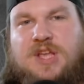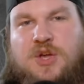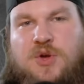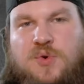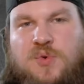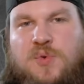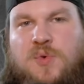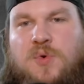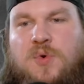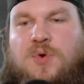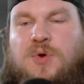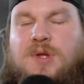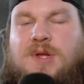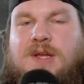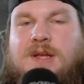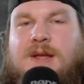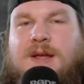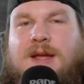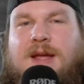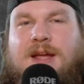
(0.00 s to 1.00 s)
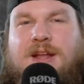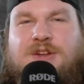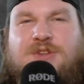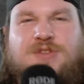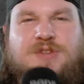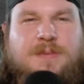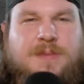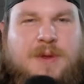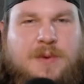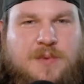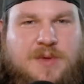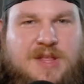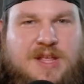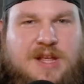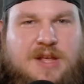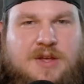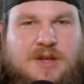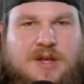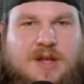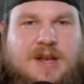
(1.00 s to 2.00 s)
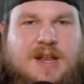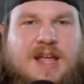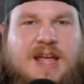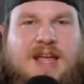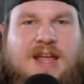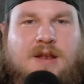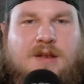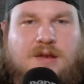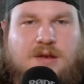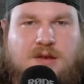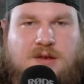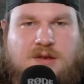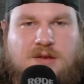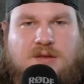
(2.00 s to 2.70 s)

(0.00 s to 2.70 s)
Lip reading: cool and do something really good, and